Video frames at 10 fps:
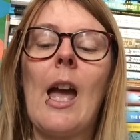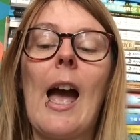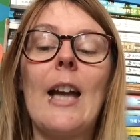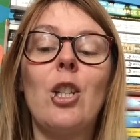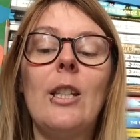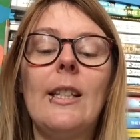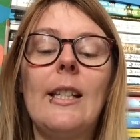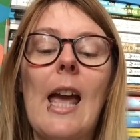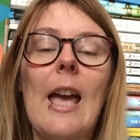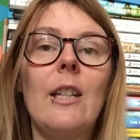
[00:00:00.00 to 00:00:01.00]
As she
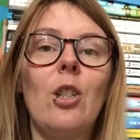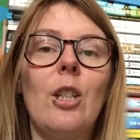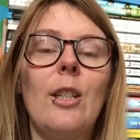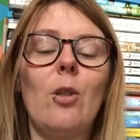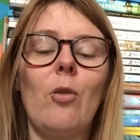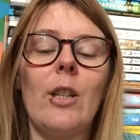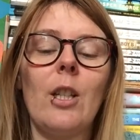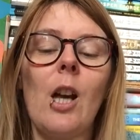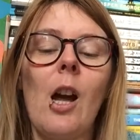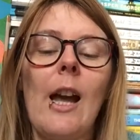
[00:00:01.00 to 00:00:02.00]
stared, she saw a
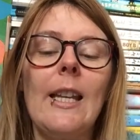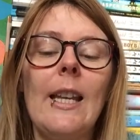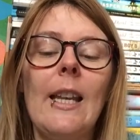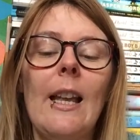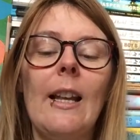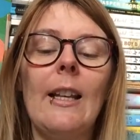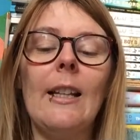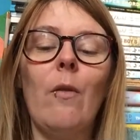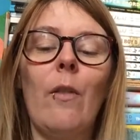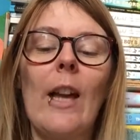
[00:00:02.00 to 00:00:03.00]
tiny
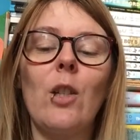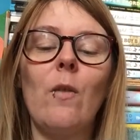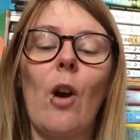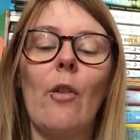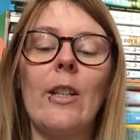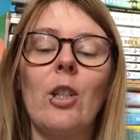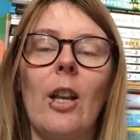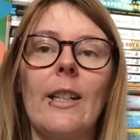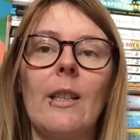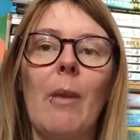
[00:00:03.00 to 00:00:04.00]
little flash of orange
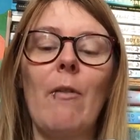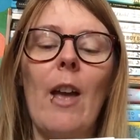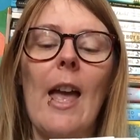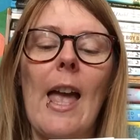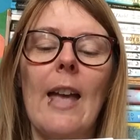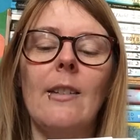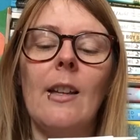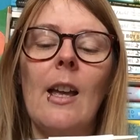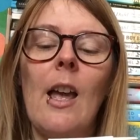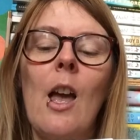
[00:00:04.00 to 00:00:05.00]
light above her head.
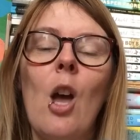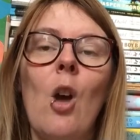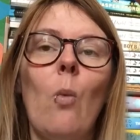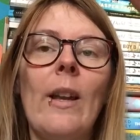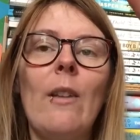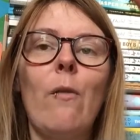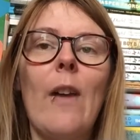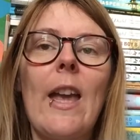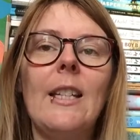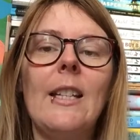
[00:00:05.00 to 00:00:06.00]
When it
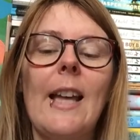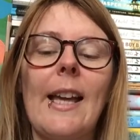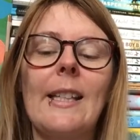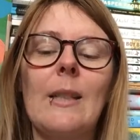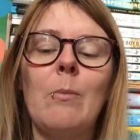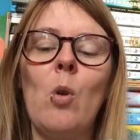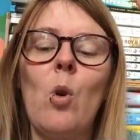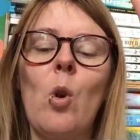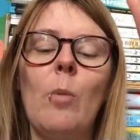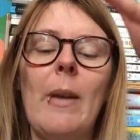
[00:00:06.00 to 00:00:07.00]
faded, a
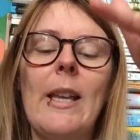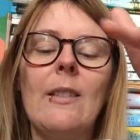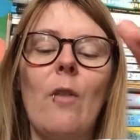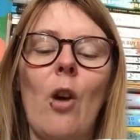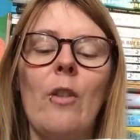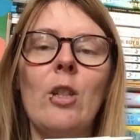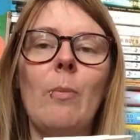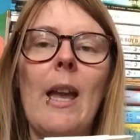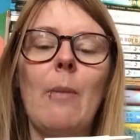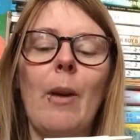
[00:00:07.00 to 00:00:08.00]
small piece of orange
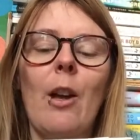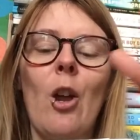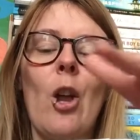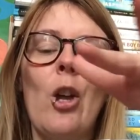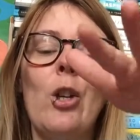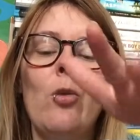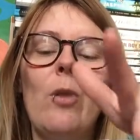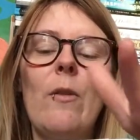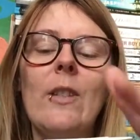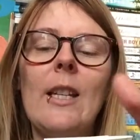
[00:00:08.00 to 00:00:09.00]
paper
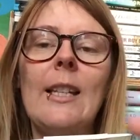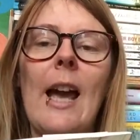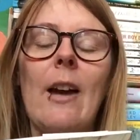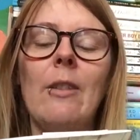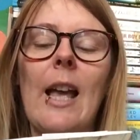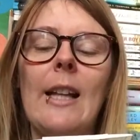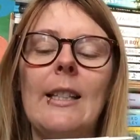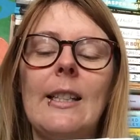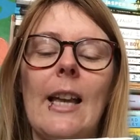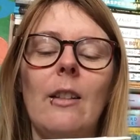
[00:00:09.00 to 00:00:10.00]
drifted down and
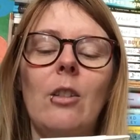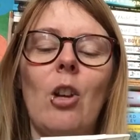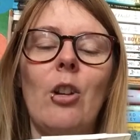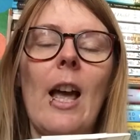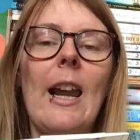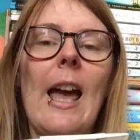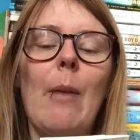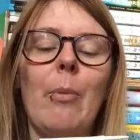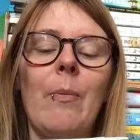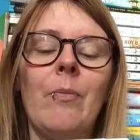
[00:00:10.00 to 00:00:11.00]
settled on her lap.
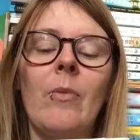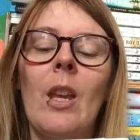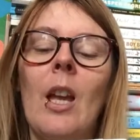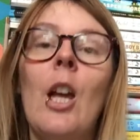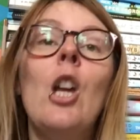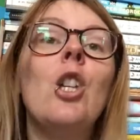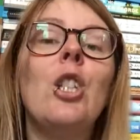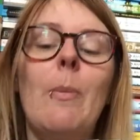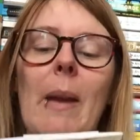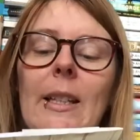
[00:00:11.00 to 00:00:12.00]

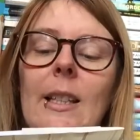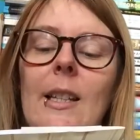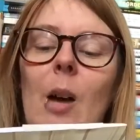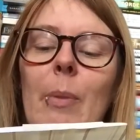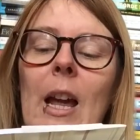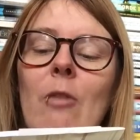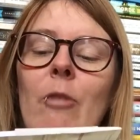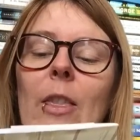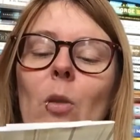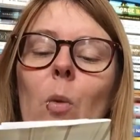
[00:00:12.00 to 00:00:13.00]
She picked it up and
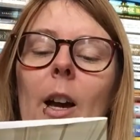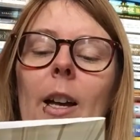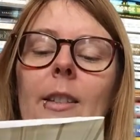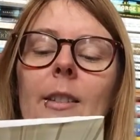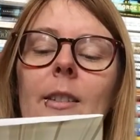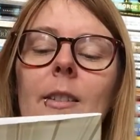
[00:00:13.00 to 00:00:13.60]
read the words.